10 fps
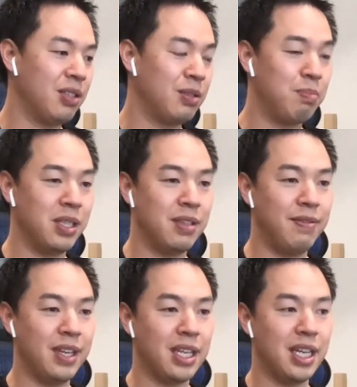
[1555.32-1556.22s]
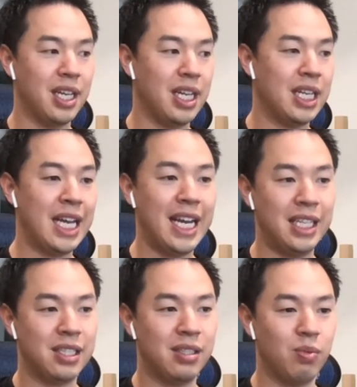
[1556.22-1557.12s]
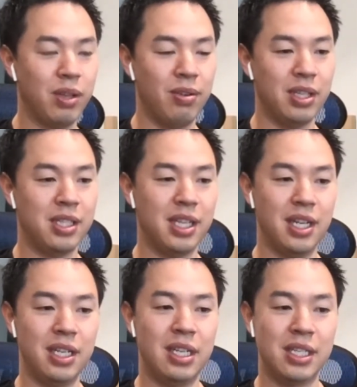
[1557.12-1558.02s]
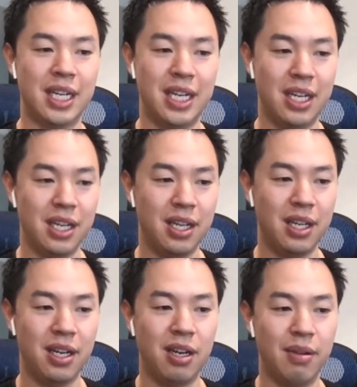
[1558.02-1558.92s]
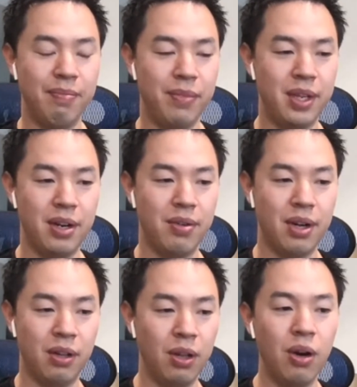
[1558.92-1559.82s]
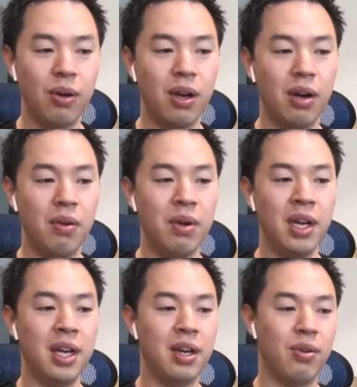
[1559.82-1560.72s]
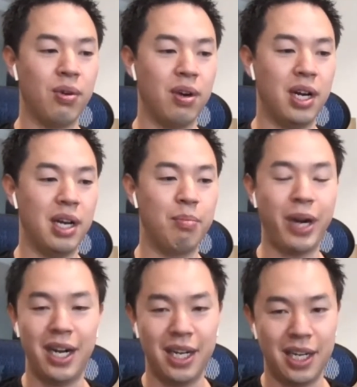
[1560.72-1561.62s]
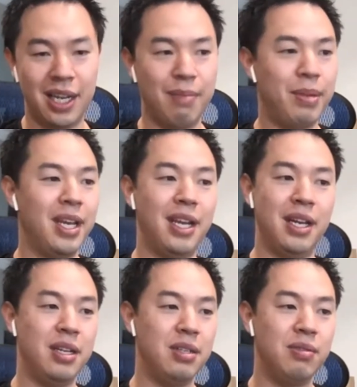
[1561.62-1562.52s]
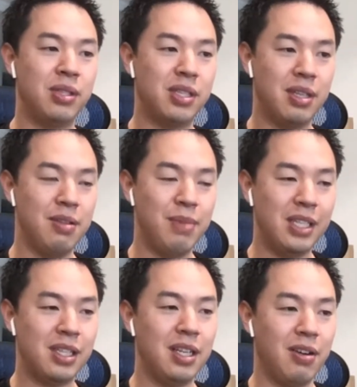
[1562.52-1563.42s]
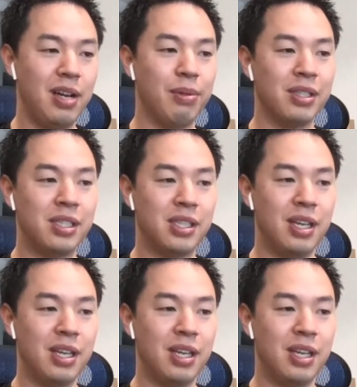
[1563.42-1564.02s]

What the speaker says: specific tasks, whether it's designing a logo or a branding campaign, you basically are able to